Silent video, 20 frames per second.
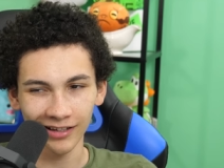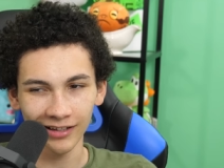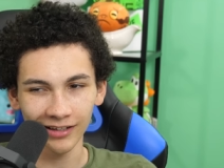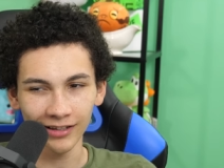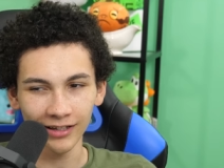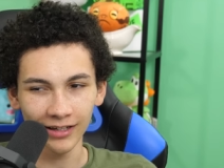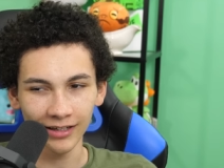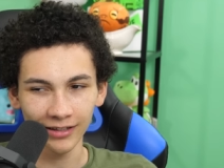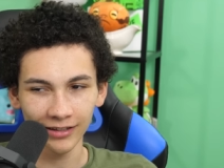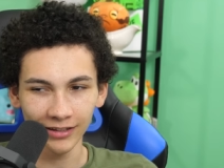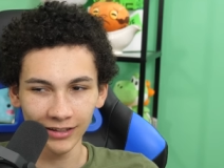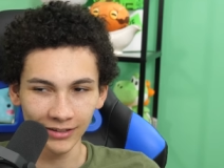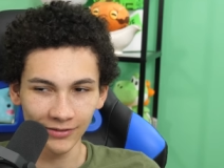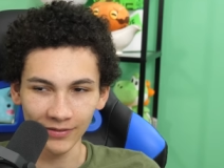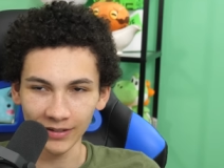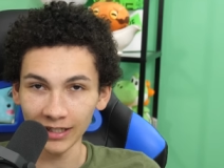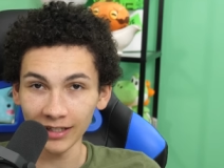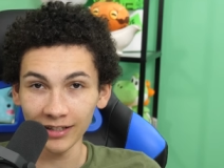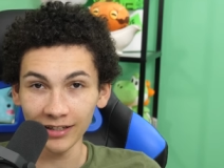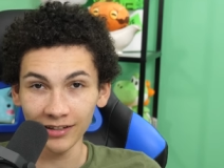yeah, it's
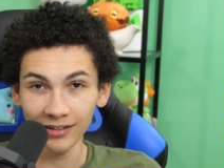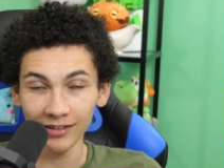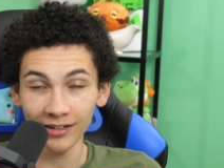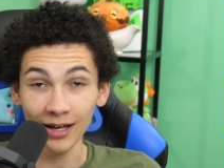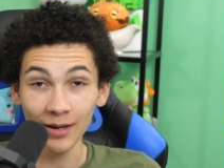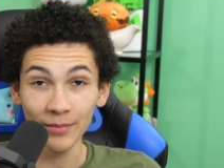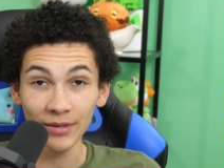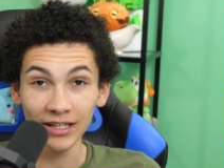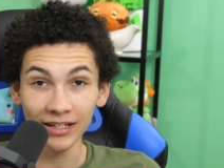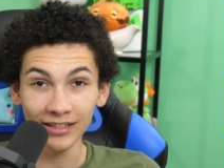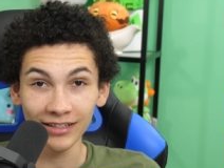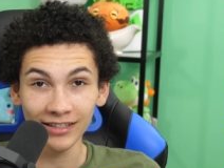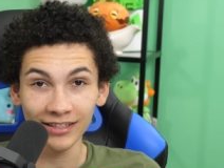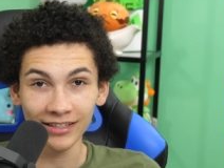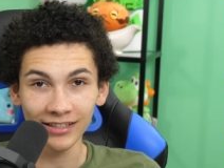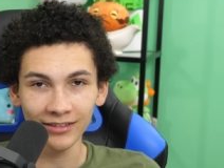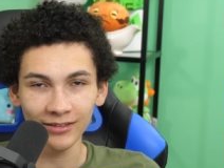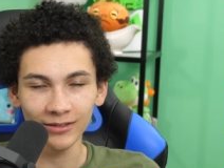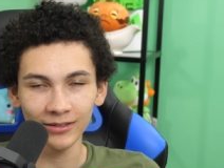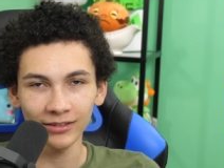fine. I mean, it's
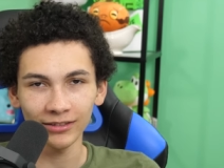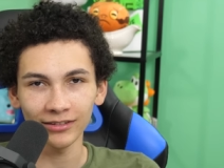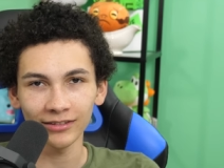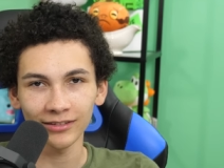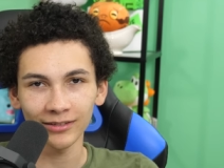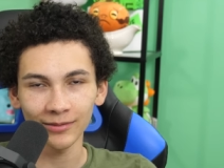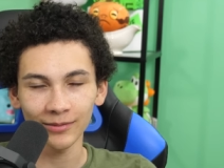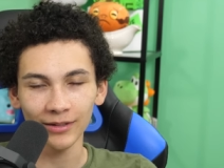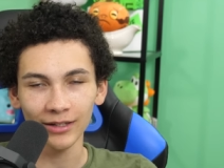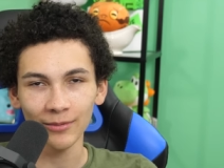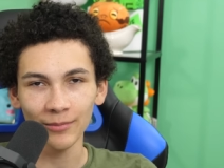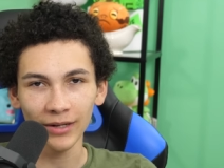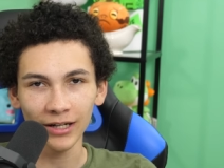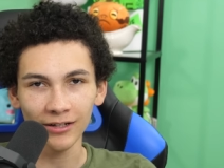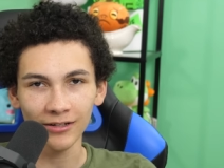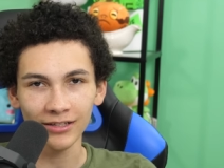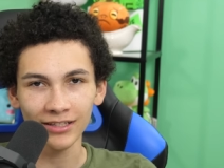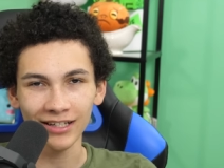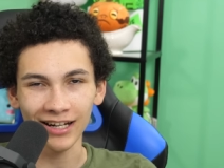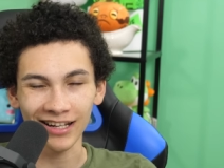still, my
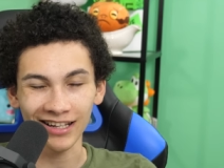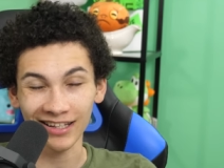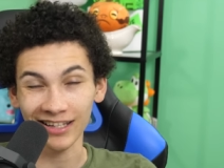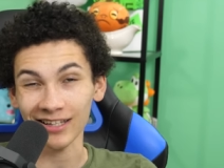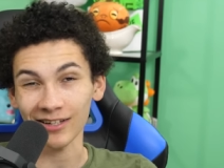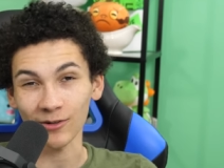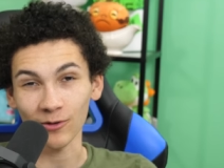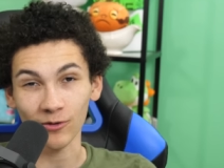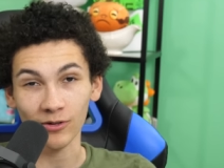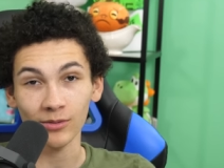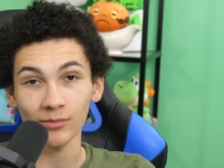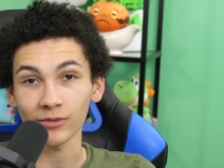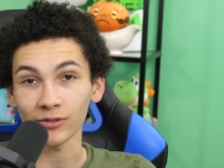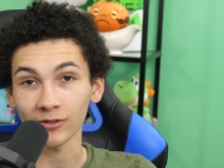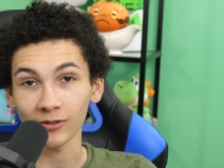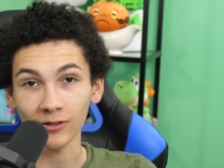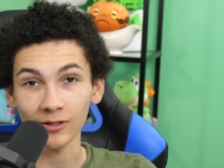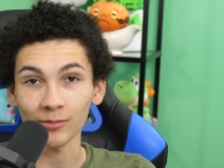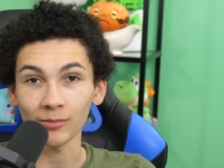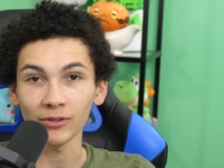heart's not, like,
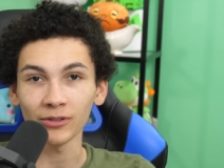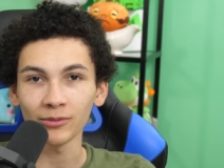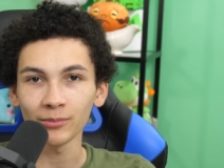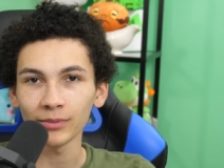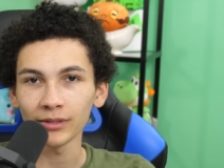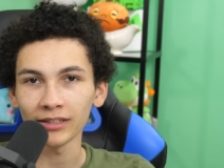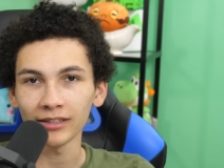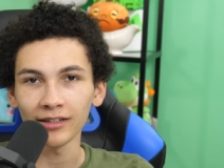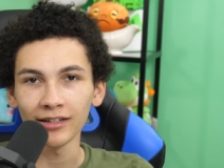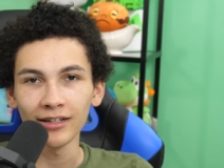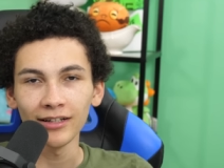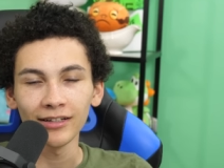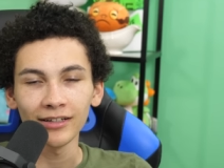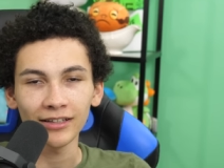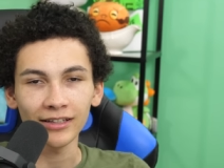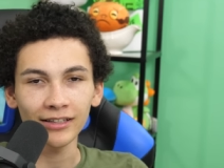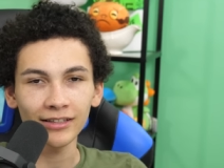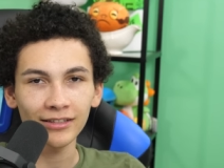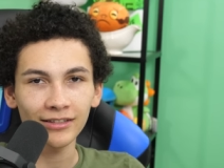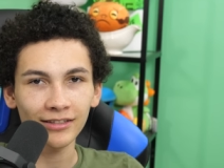normal, but
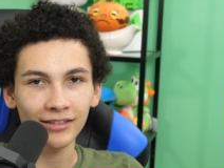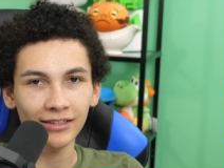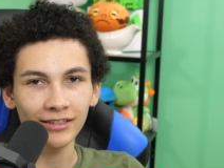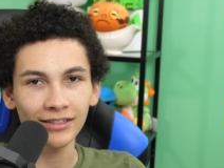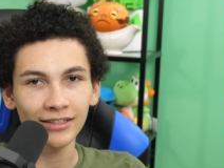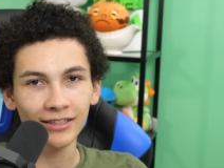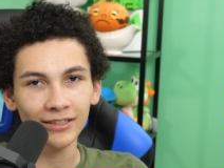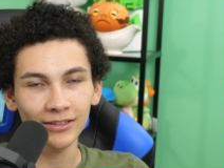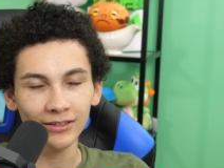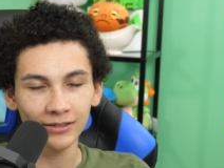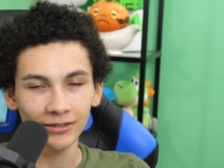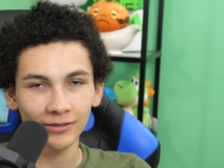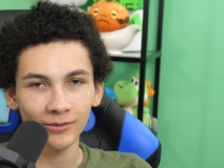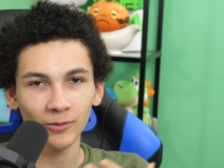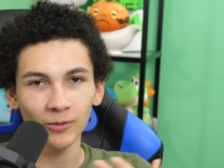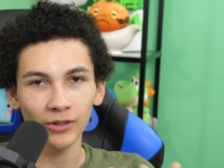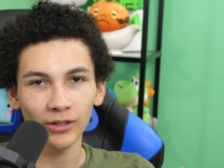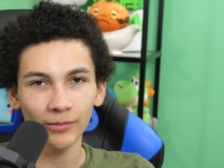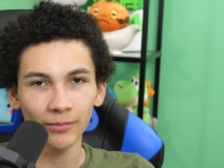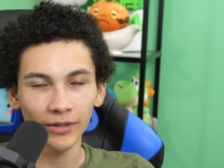it's
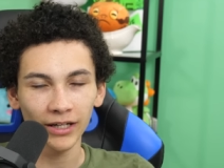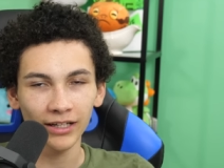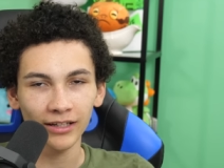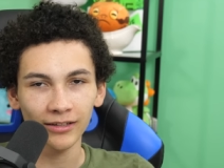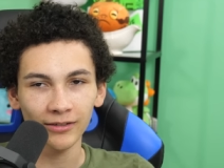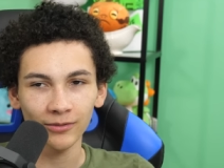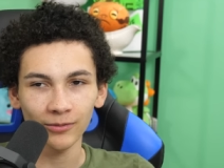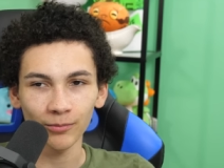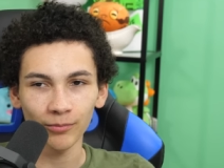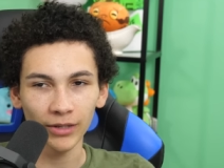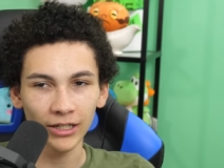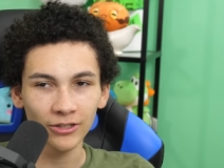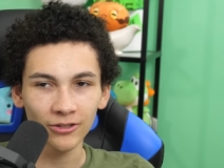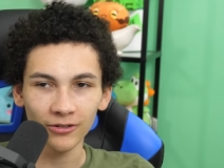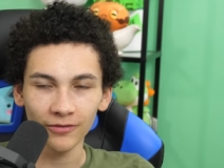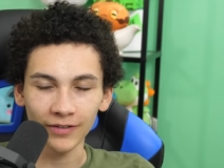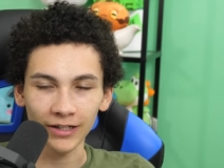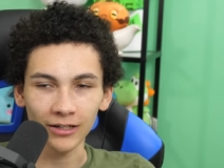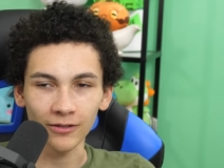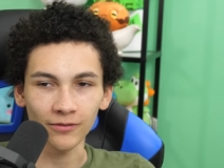still, my
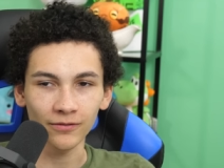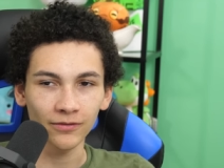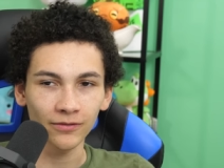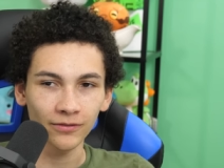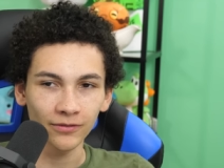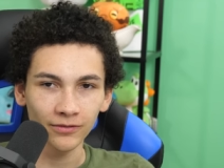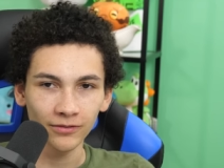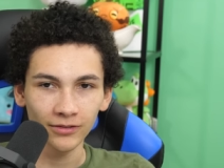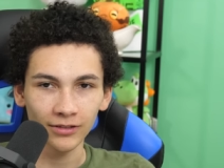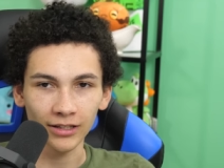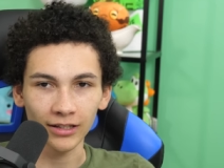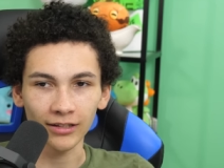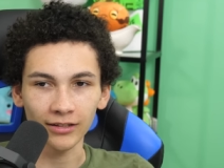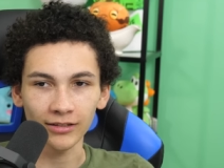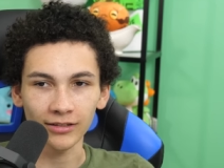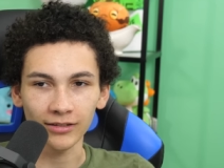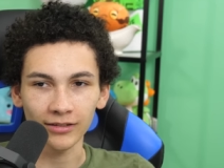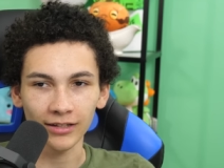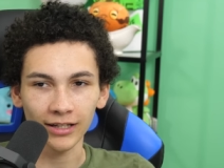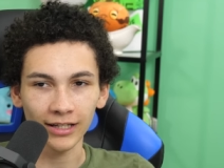mitral valve
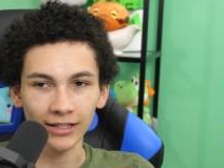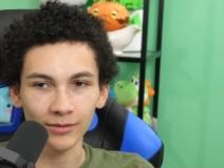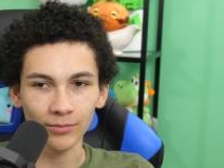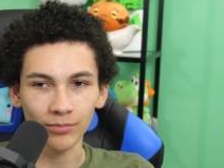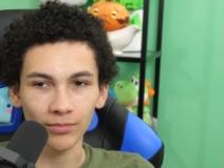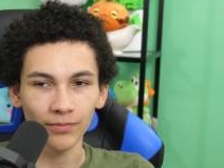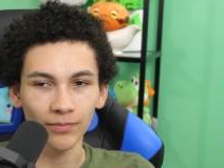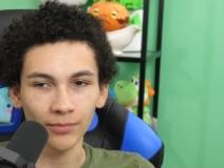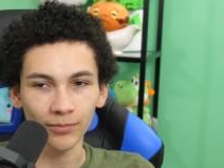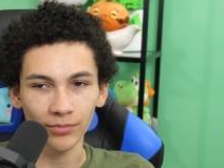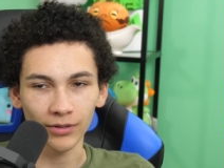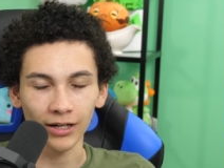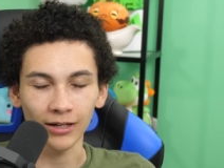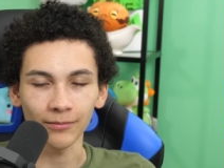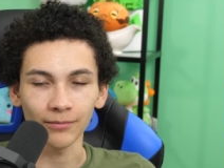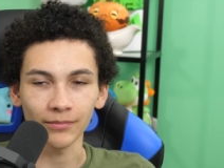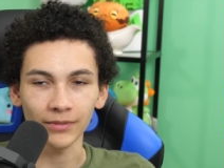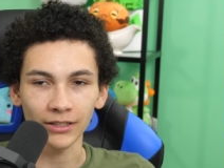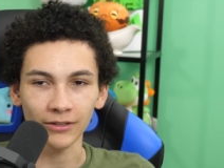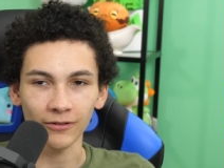has
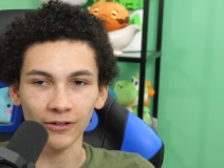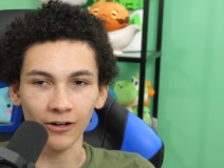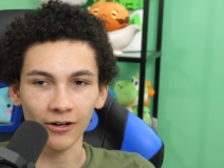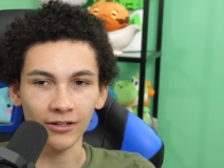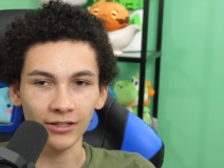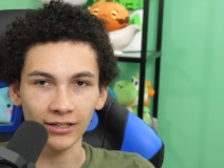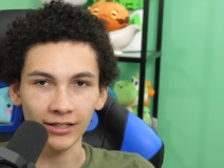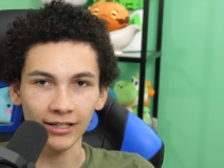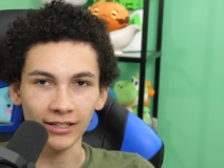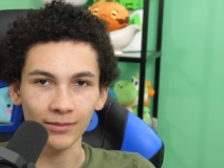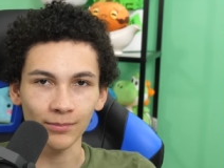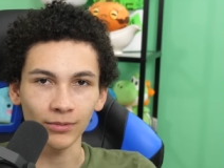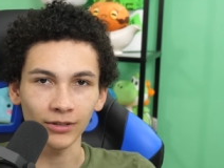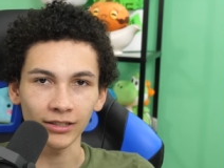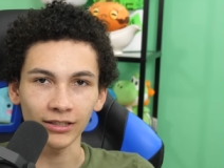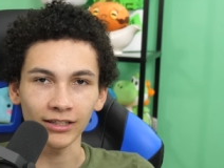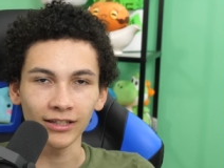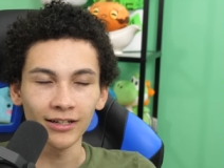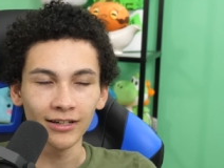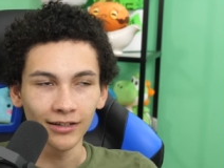problems in regard to taste
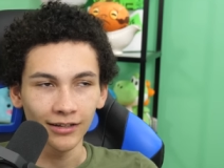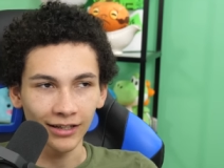blood.